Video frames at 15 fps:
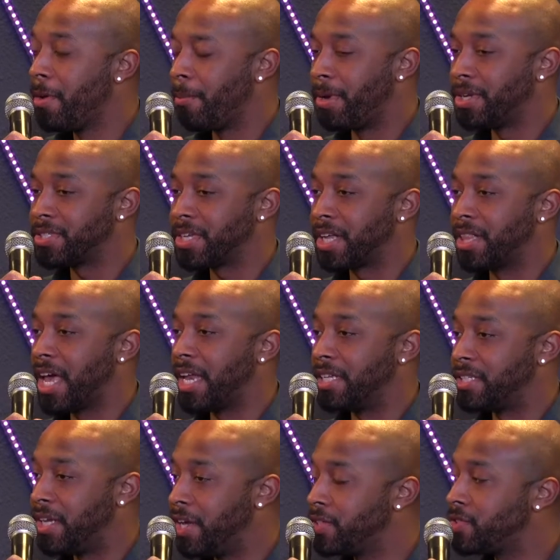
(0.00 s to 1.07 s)
but it's like that
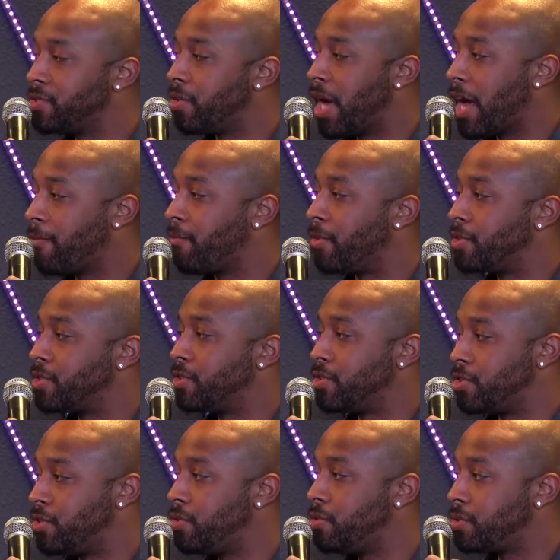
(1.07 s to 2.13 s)
intentional effort to
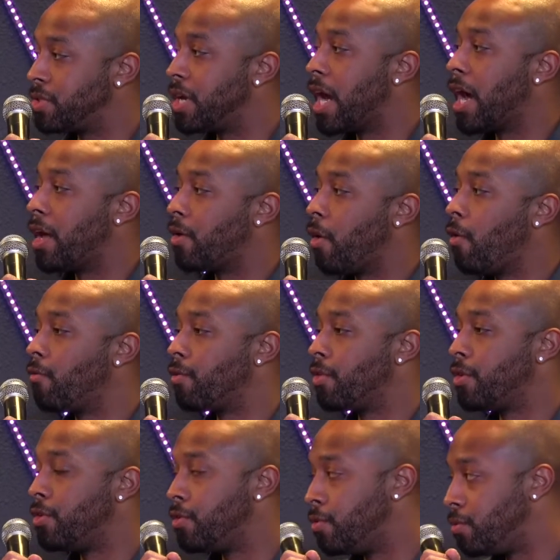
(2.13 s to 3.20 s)
choose God over
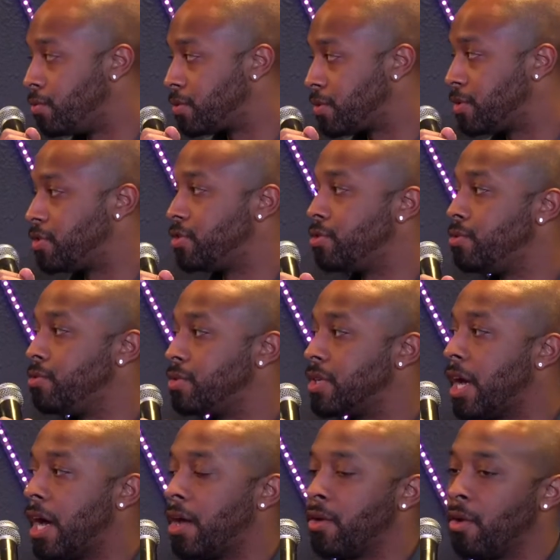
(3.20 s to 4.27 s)
the news, to choose
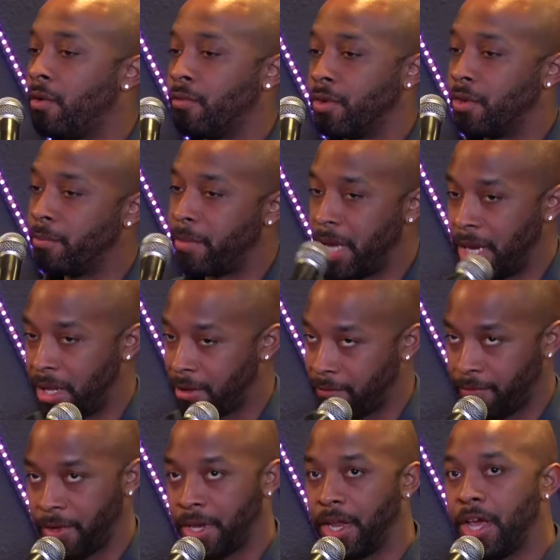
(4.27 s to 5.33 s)
God over your media
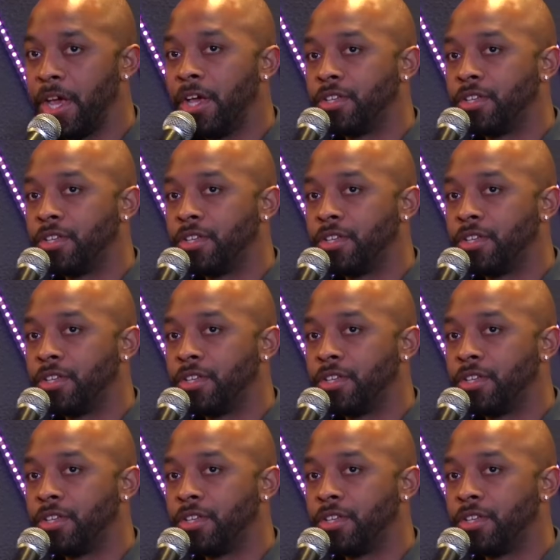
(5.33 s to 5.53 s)
feed,